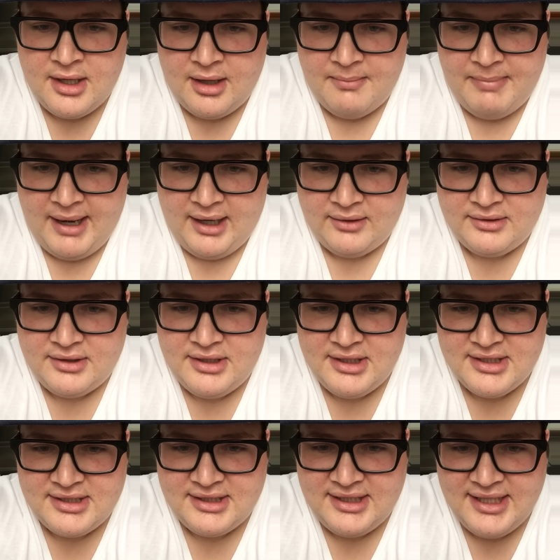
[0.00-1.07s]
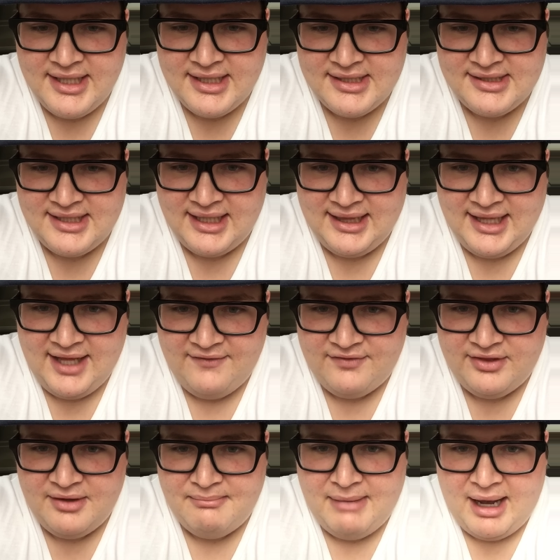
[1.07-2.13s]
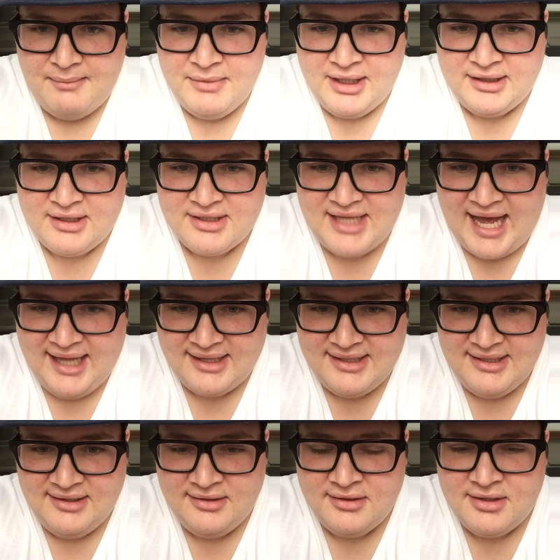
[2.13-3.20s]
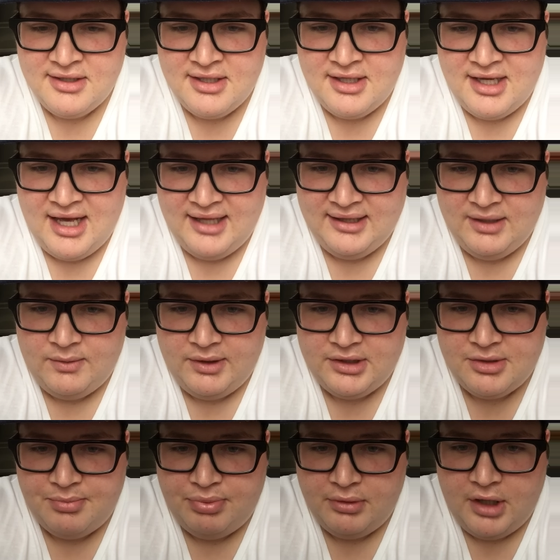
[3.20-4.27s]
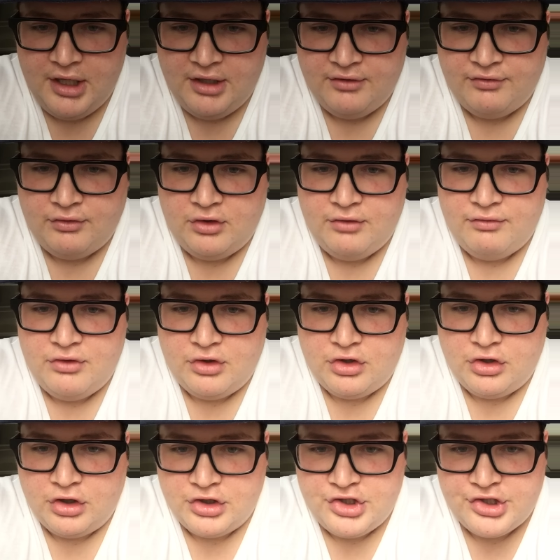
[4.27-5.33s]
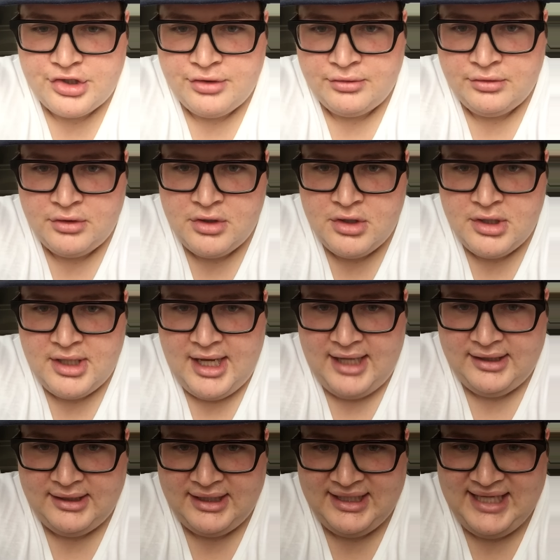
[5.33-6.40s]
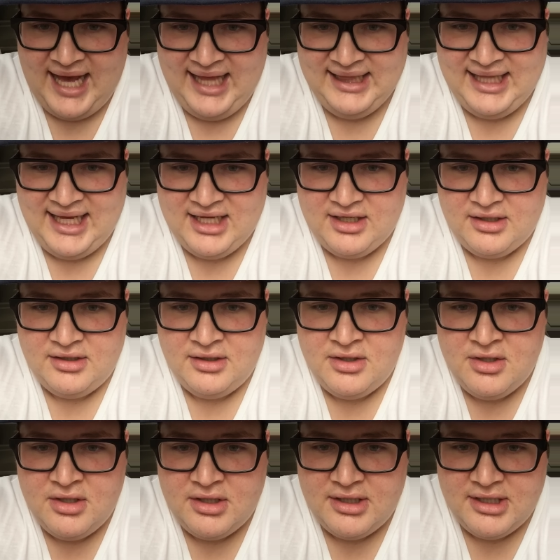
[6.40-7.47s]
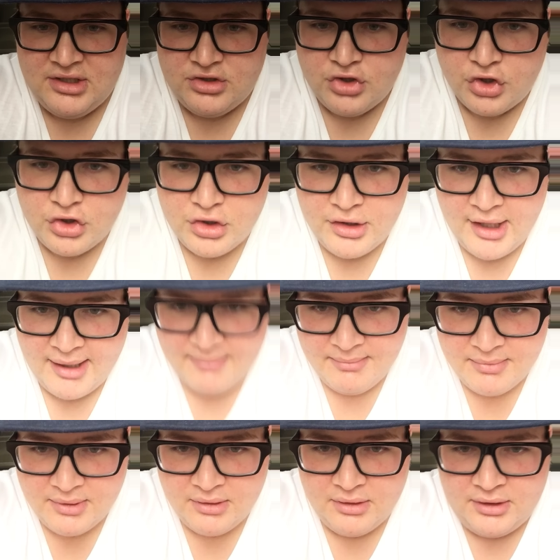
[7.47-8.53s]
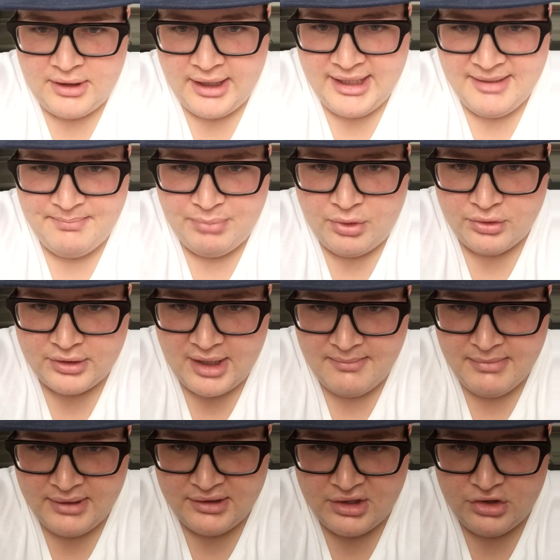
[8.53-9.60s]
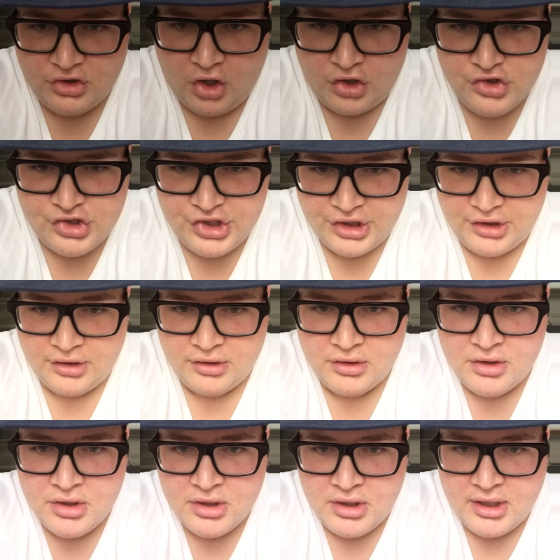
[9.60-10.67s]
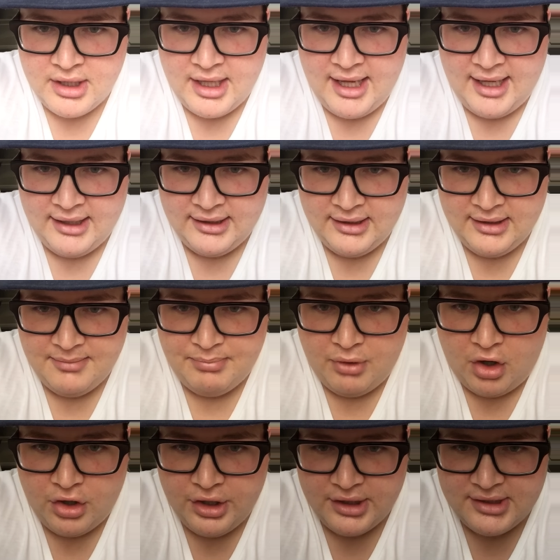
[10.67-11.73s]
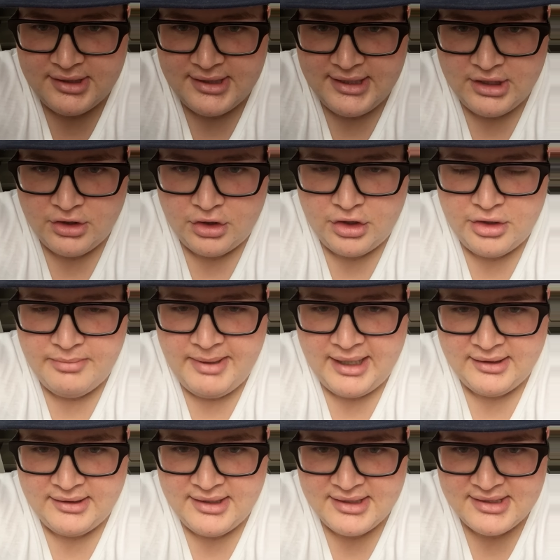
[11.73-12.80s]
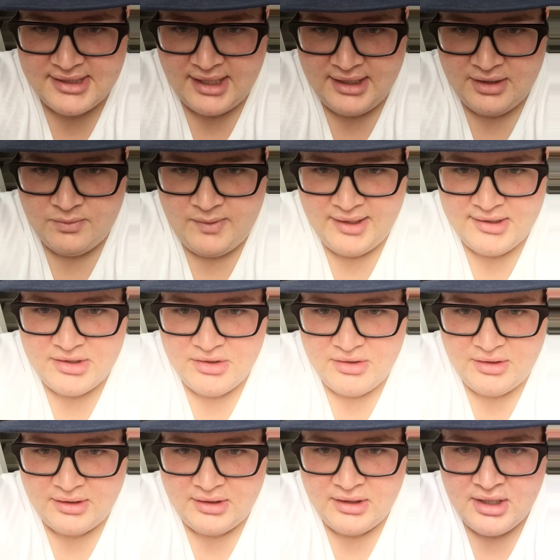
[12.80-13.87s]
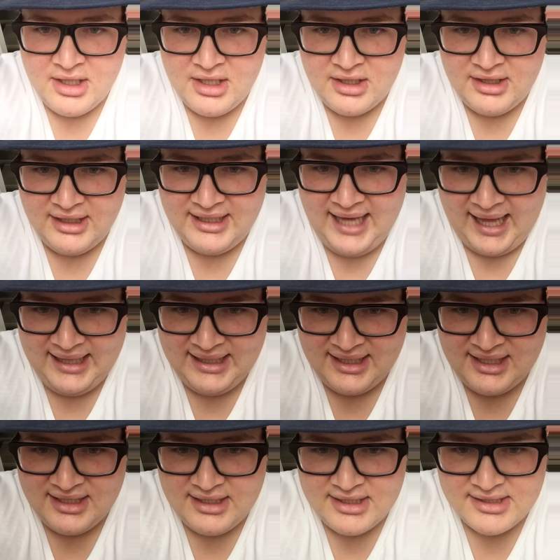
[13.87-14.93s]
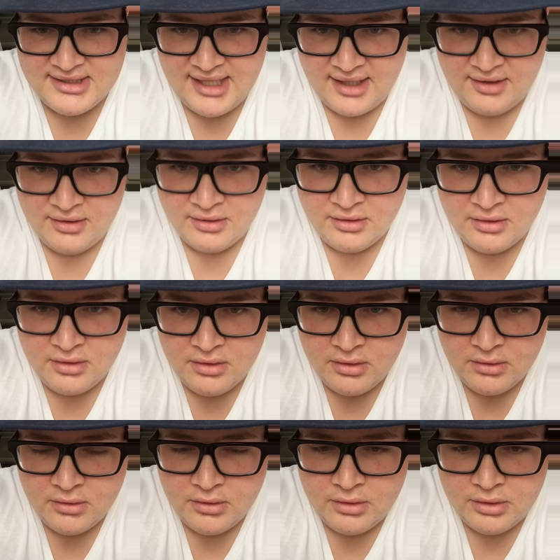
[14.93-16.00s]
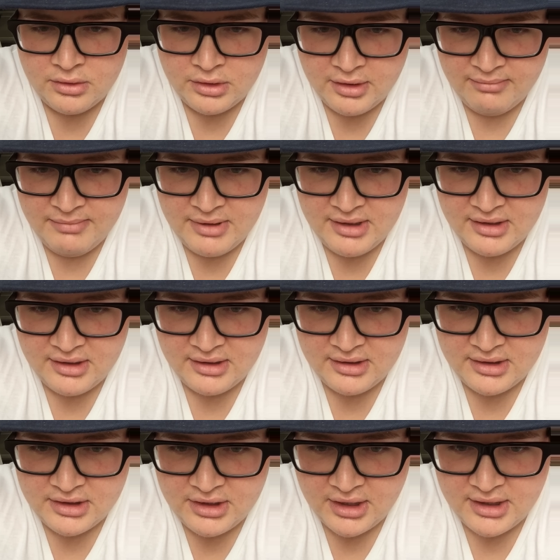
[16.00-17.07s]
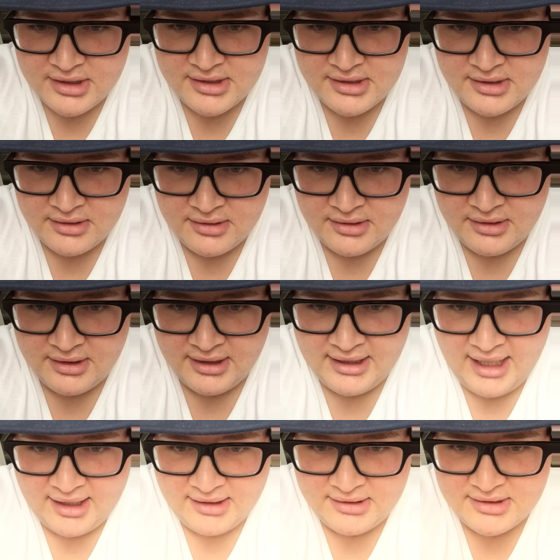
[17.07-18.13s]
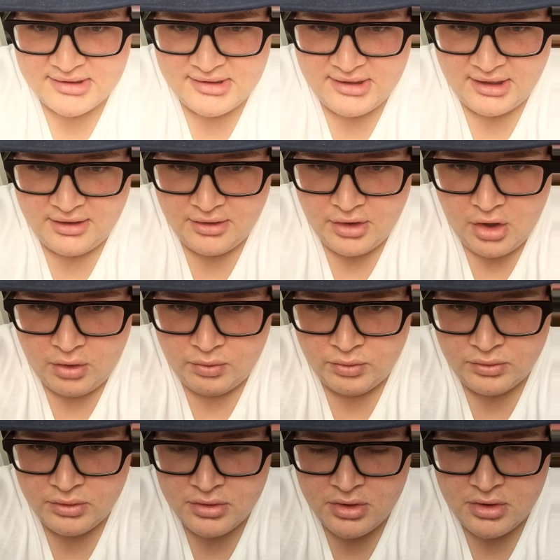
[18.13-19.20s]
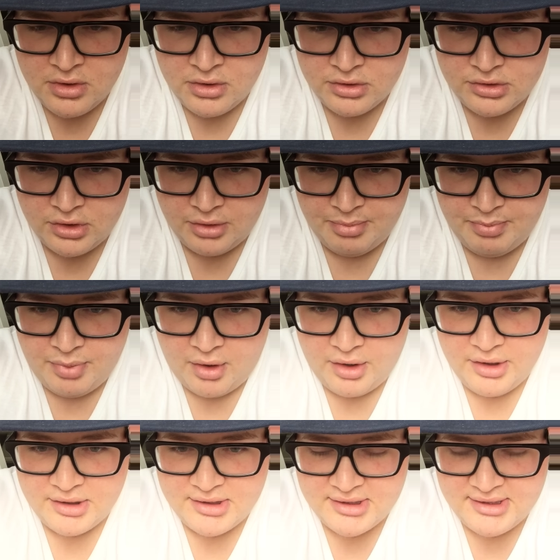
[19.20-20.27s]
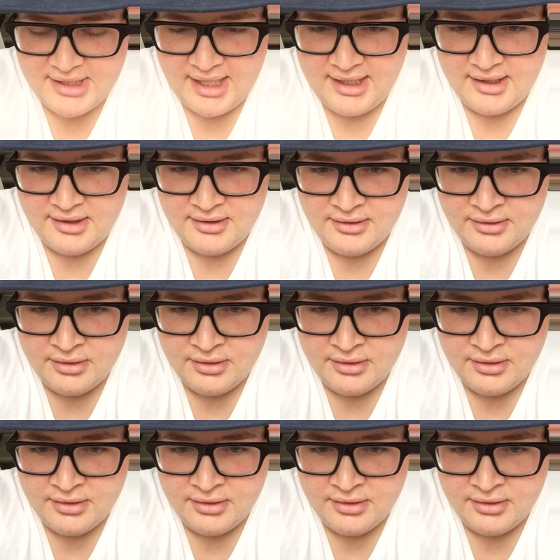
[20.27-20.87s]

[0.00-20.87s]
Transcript: about these kids that left their mommy and the tati, and they went to play in front of the church, and the galach. He took them and he put them in the dungeon. And the poritz, he heard about this, and he went to the the galach and he said, "Give me the kids." And the galach said, "No." So the poritz said,